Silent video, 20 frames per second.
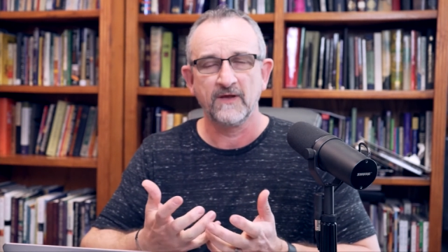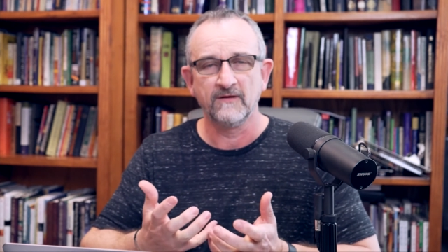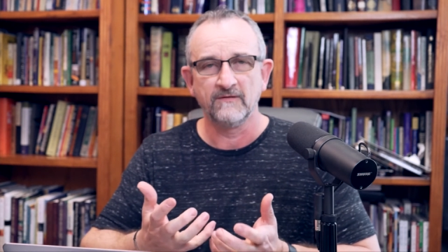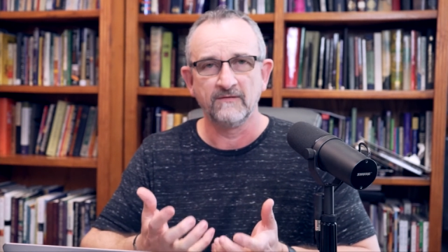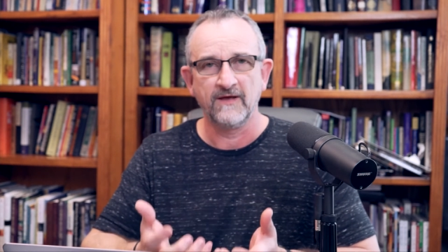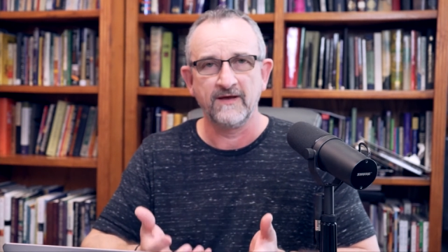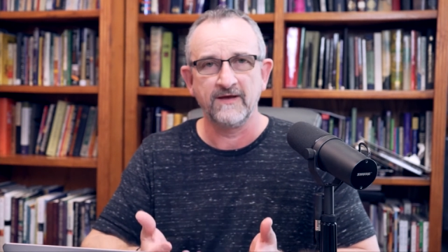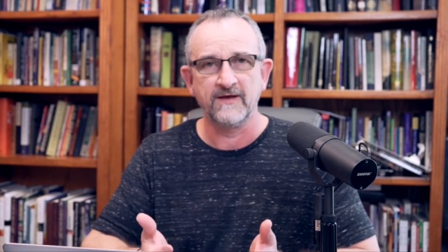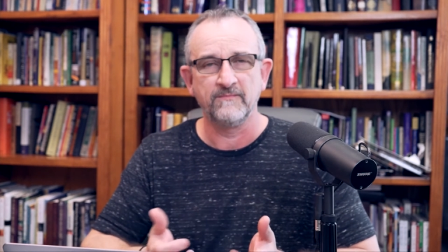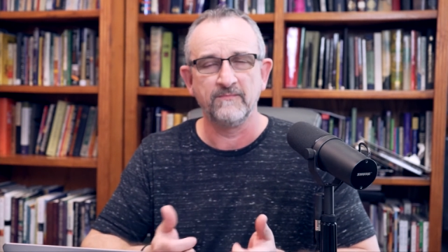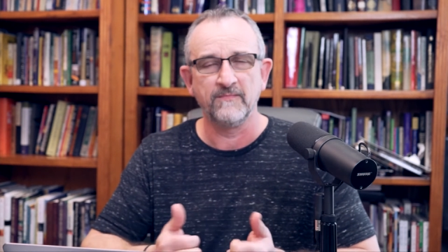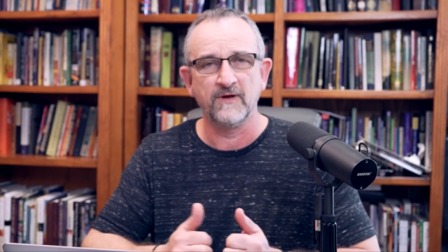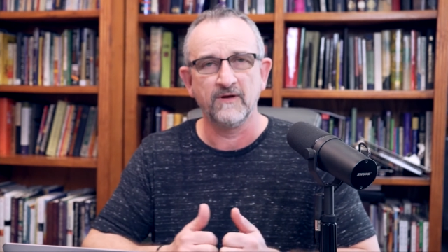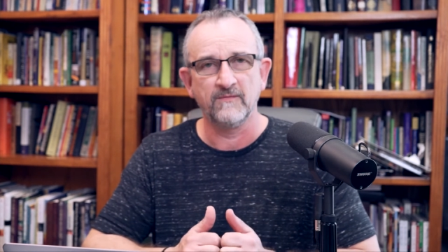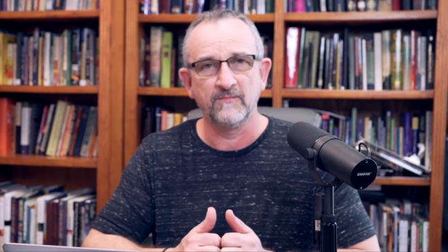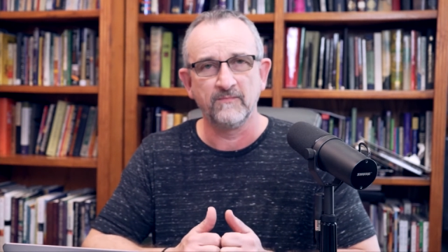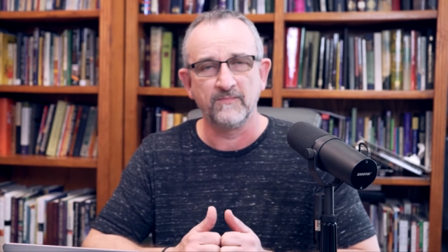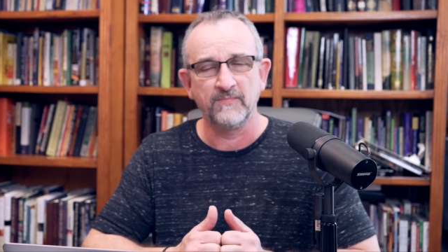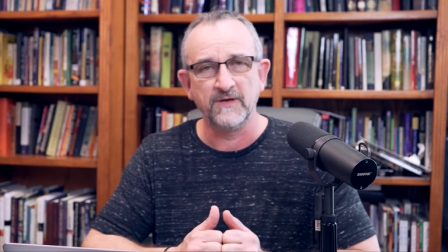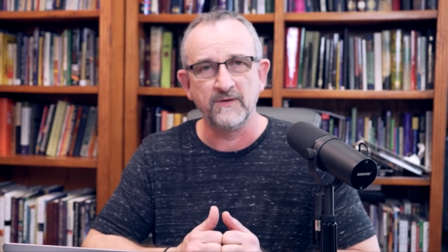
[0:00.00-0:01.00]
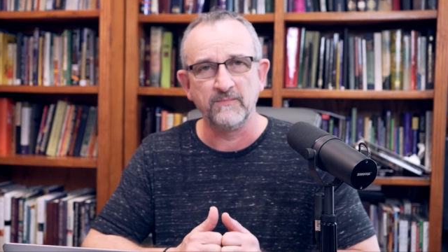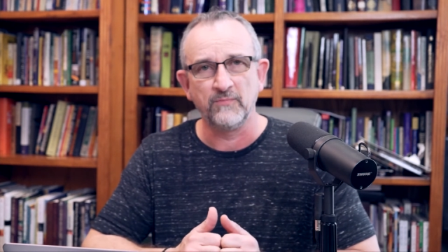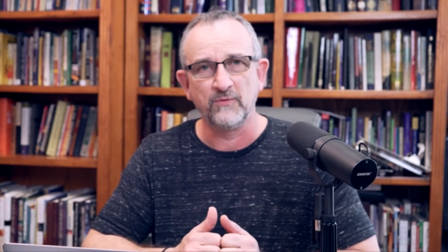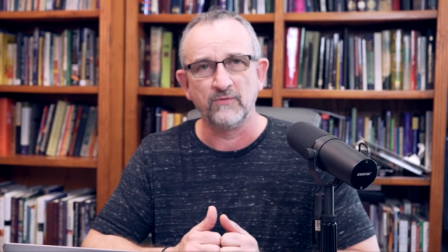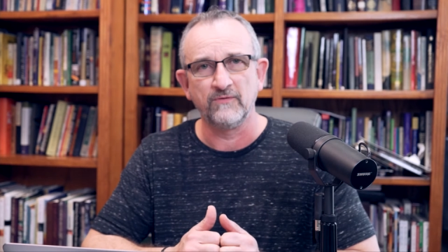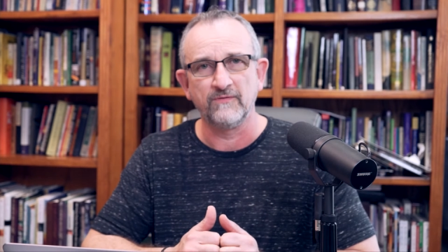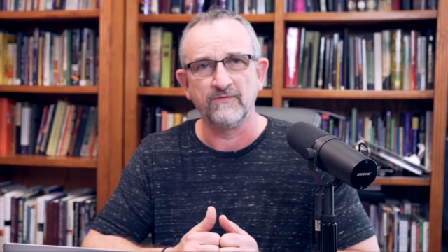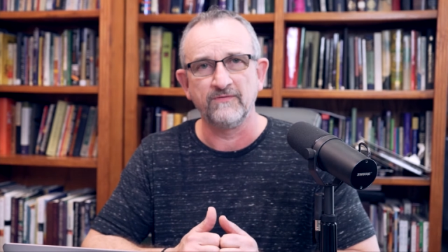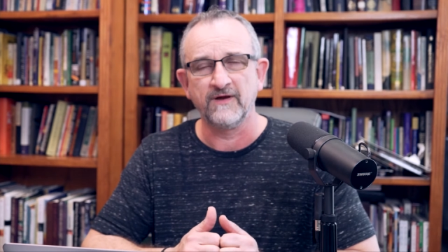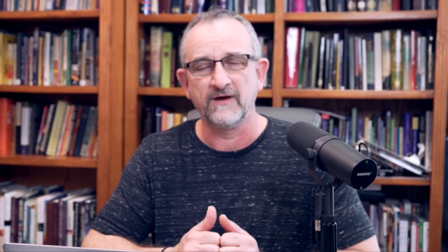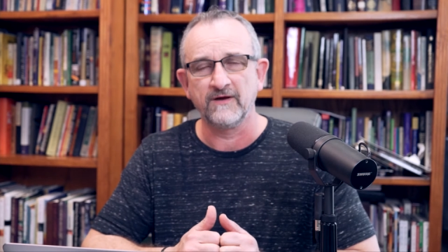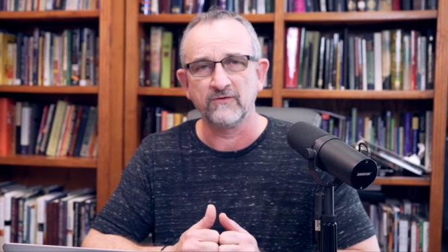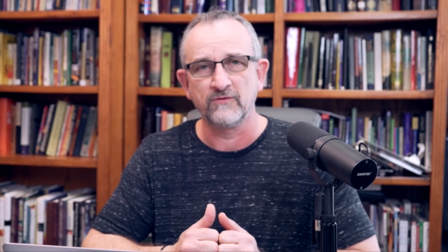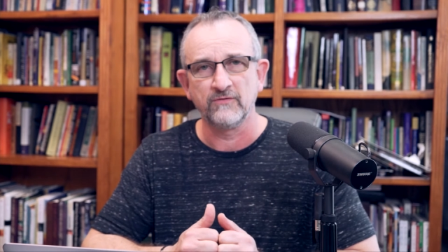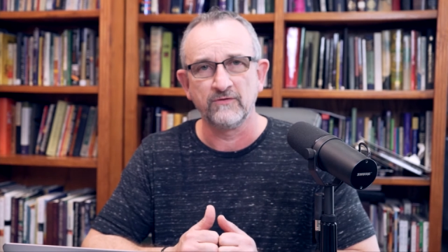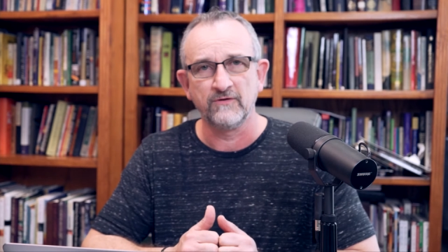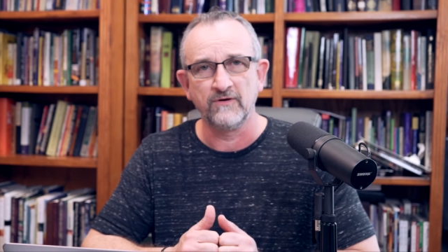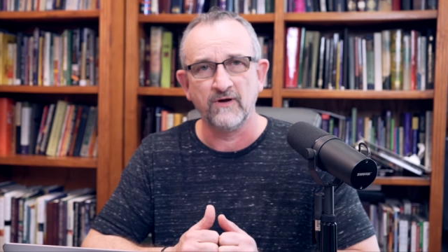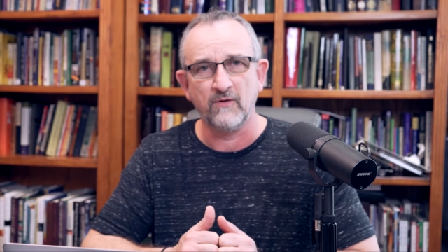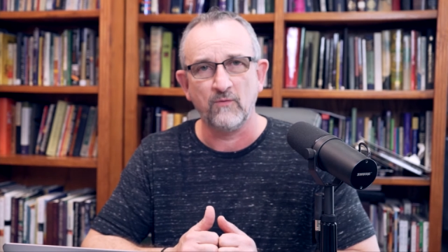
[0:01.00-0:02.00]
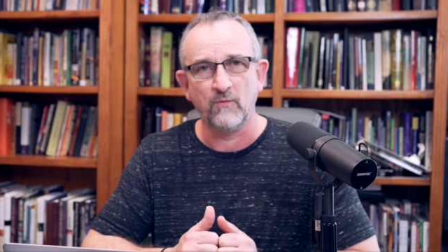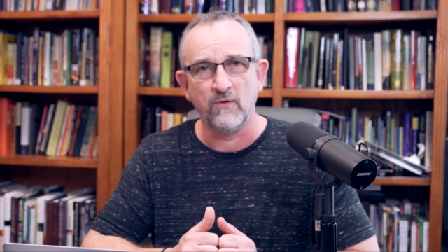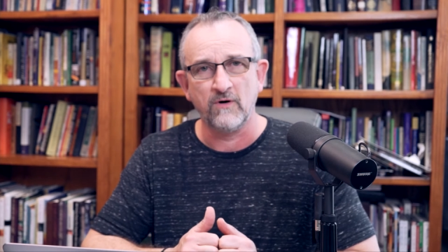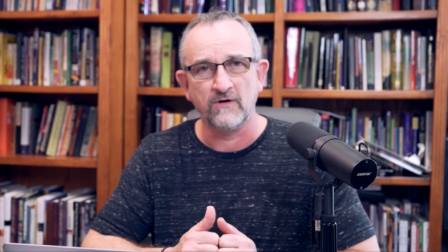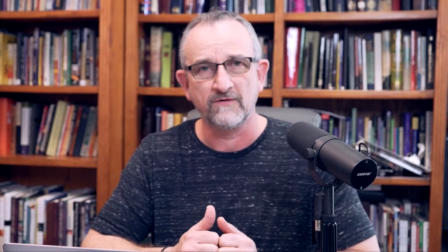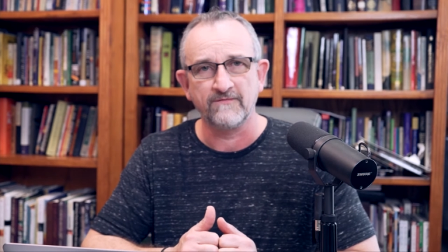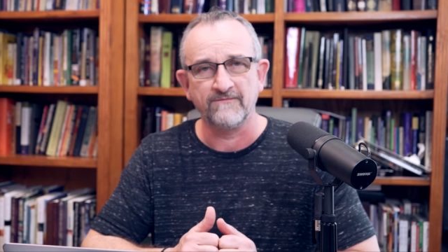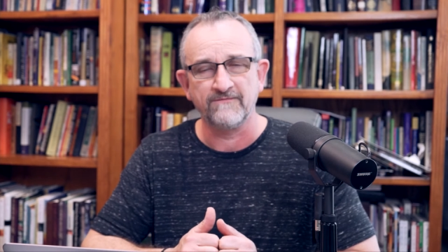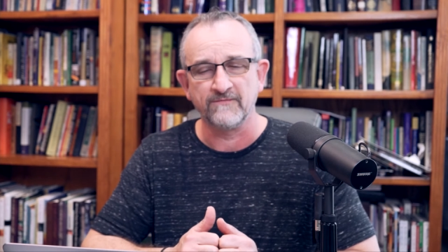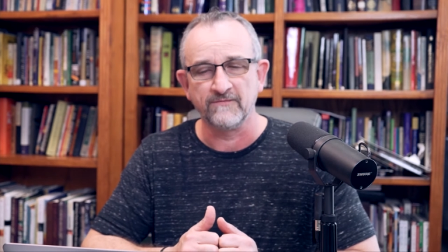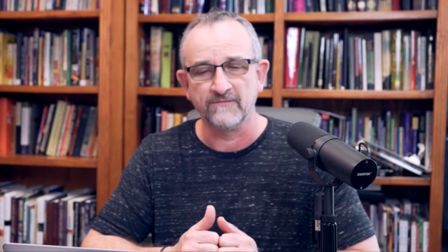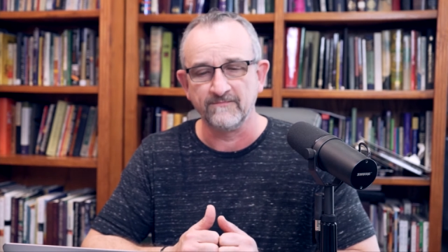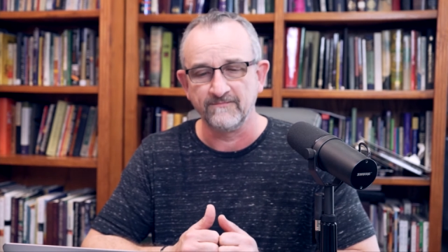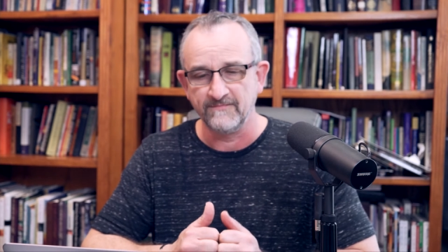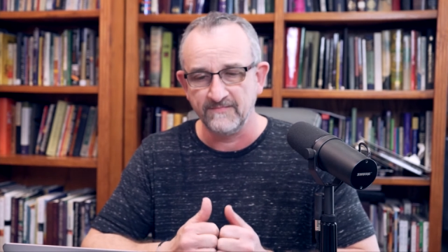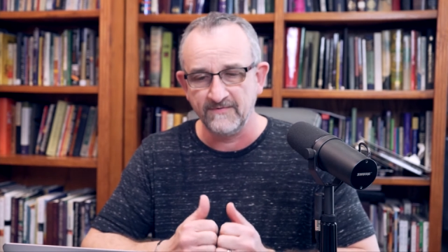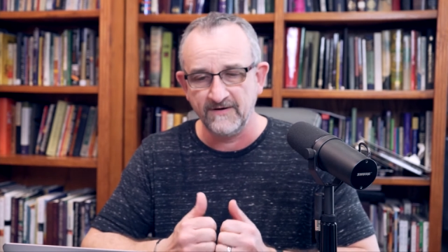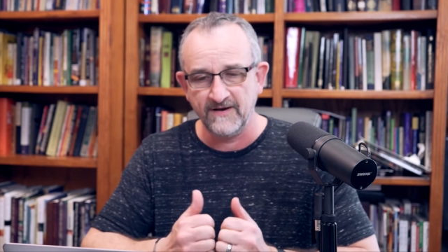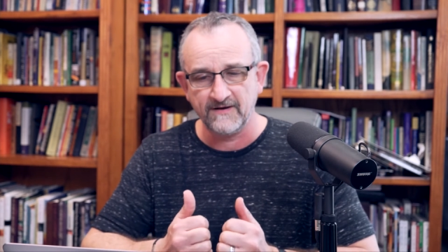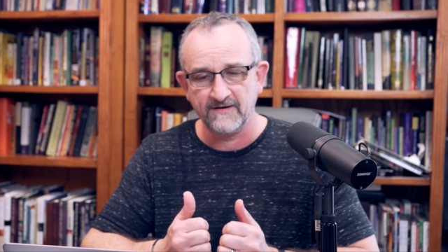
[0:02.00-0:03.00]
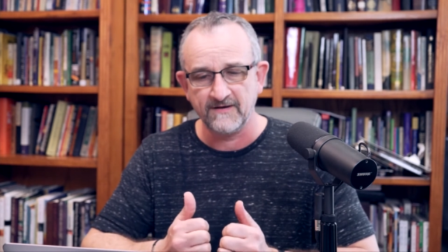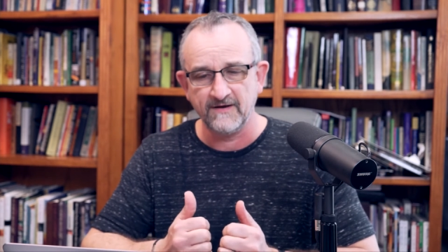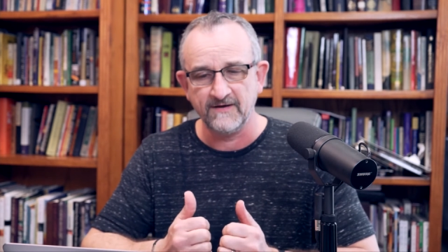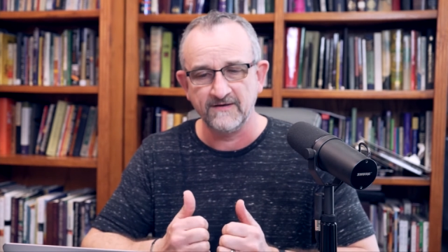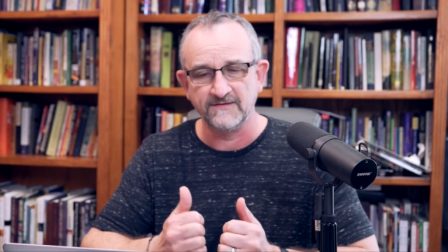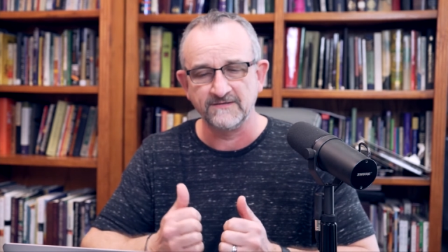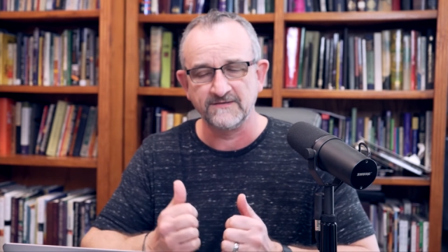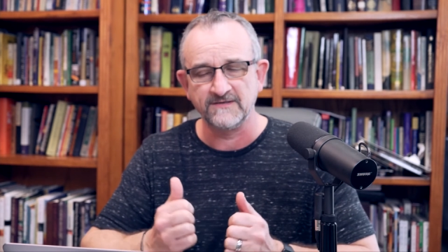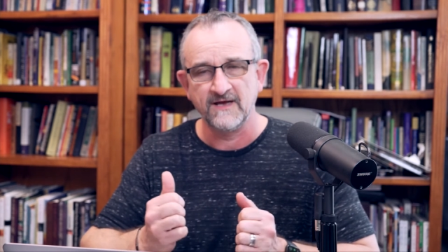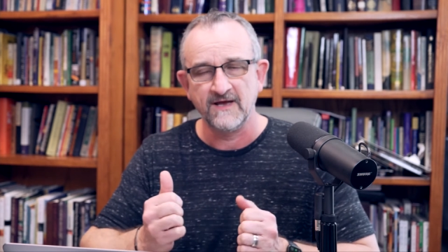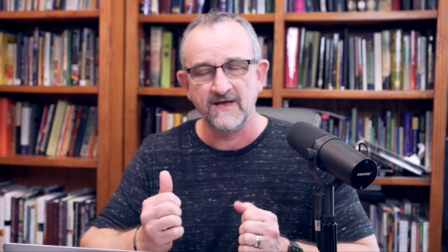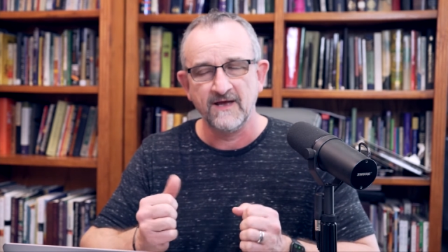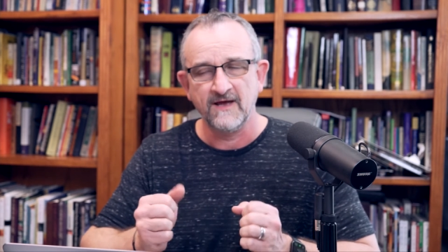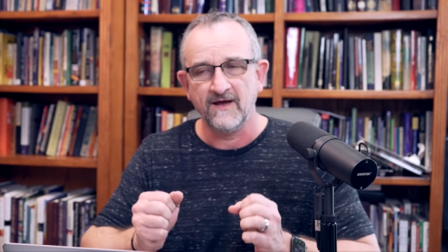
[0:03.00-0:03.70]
lame people that could not walk for decades.